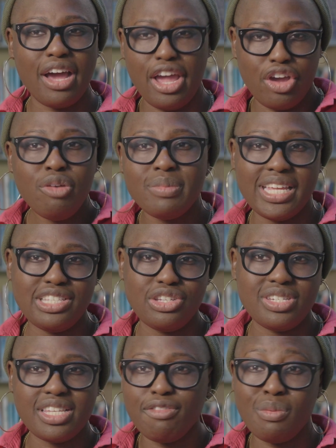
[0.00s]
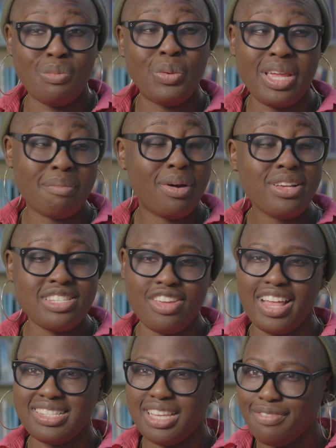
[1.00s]
I hope they do. Does everyone walking past know
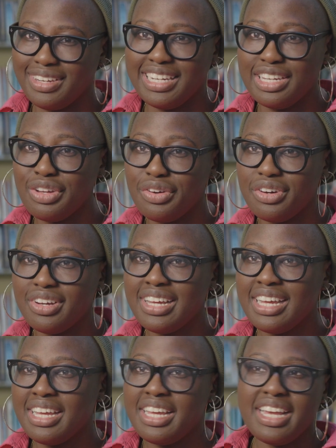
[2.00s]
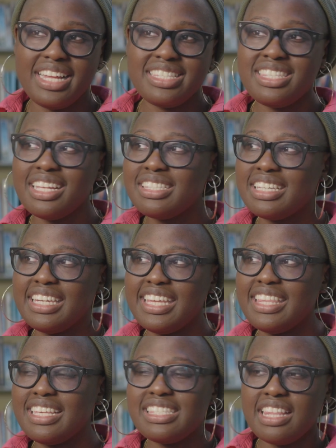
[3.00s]
that? Definitely not. And
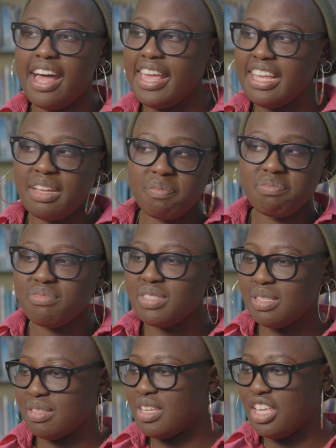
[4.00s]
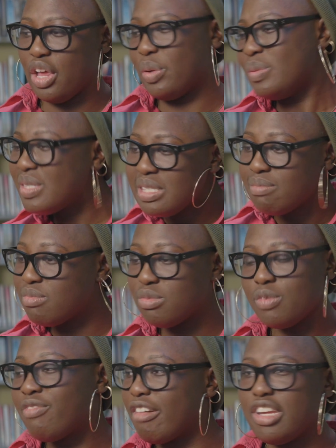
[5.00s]
suddenly this, like, you know,
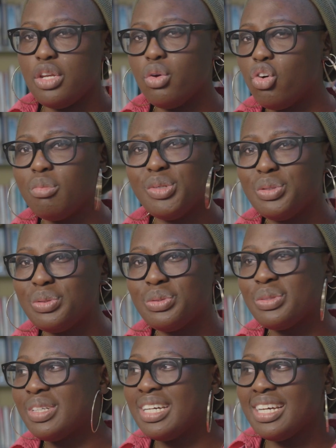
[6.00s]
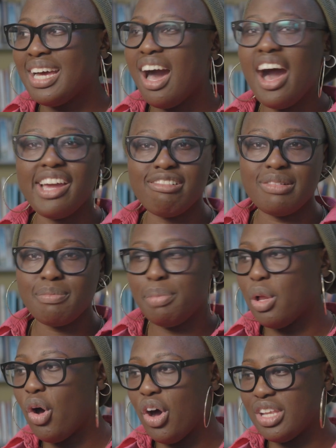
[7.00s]
very normal high
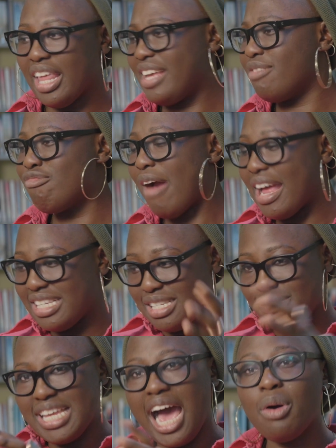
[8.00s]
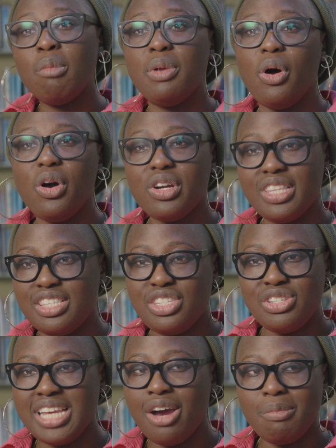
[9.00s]
block, like random tower block, these
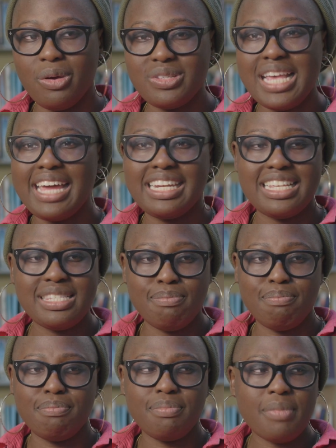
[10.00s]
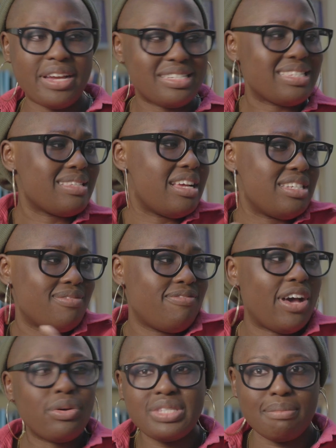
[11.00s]
two tower blocks had this, I just
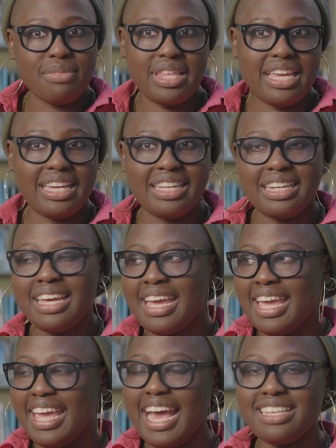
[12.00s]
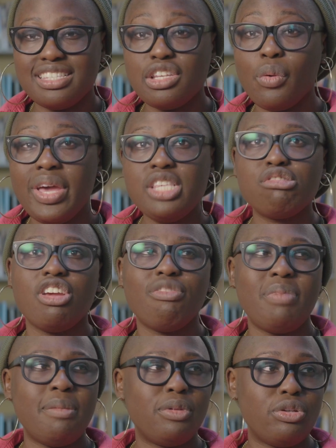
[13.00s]
felt something, and it has this whole history
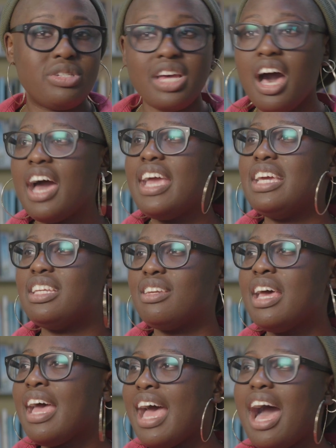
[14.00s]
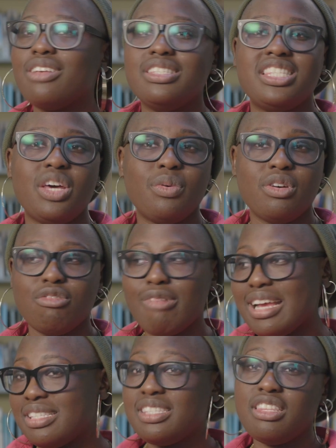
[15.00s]
of people who died and houses that were
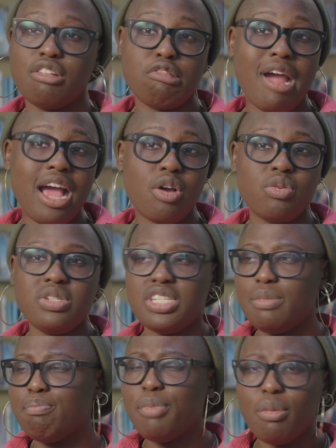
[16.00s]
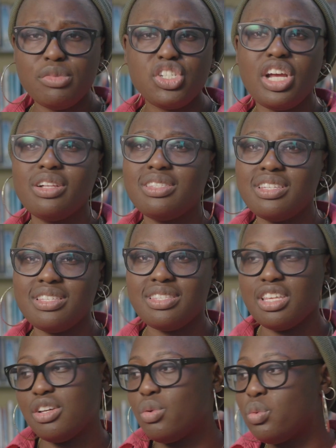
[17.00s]
razed to the ground and bomb shelters
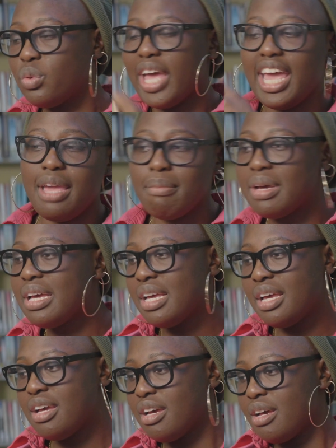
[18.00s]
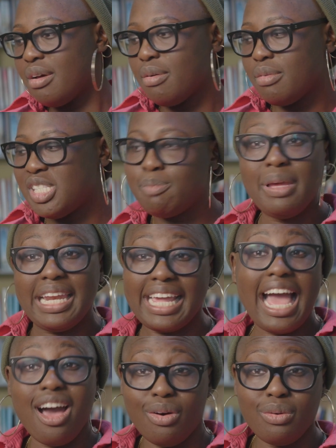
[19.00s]
that all came
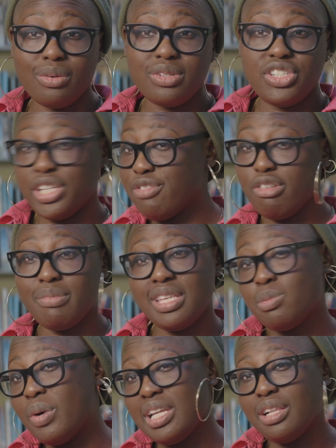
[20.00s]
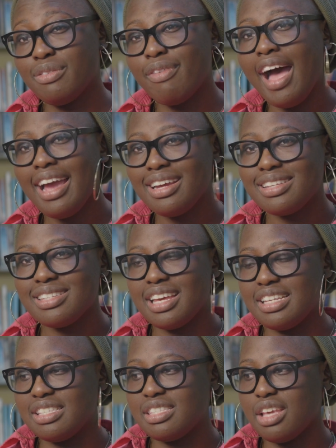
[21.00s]
spilling out just from this one little fact.
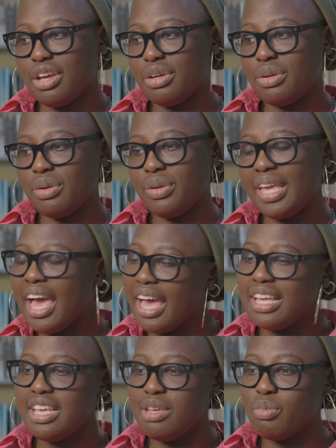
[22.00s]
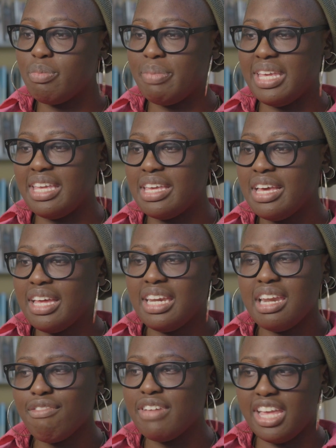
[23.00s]
And so yeah, it would be
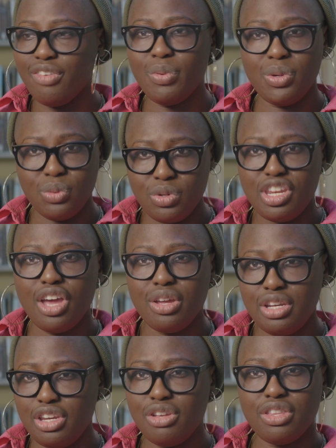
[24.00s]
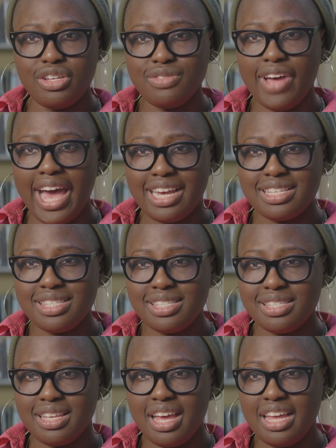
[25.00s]
lovely if we all knew those
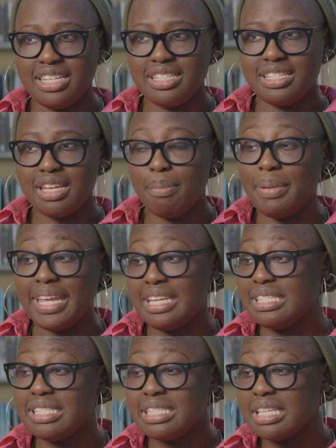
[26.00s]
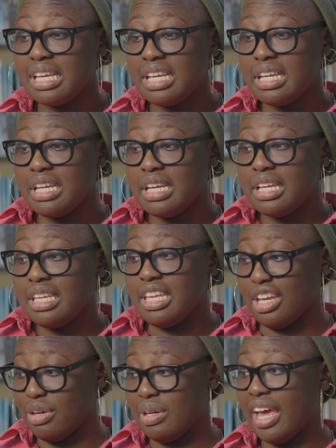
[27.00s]
facts. And a place, you
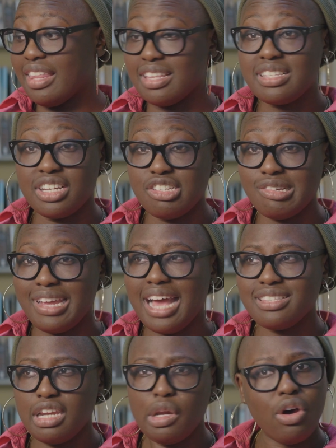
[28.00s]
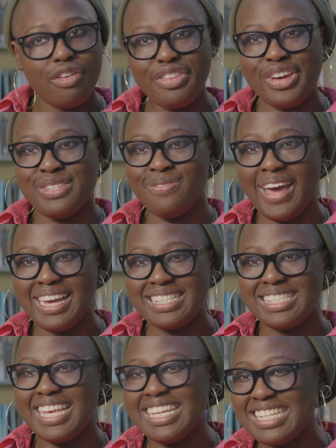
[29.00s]
know, like this country has a lot of those
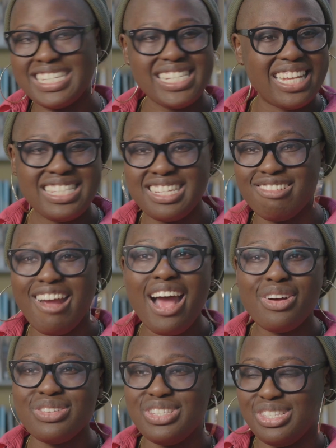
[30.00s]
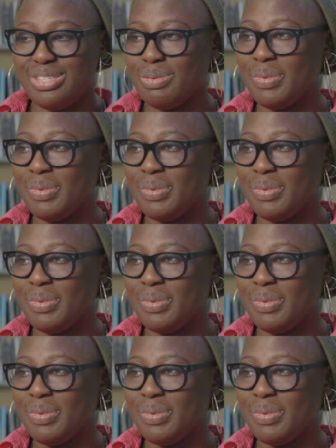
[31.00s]
facts hidden underground.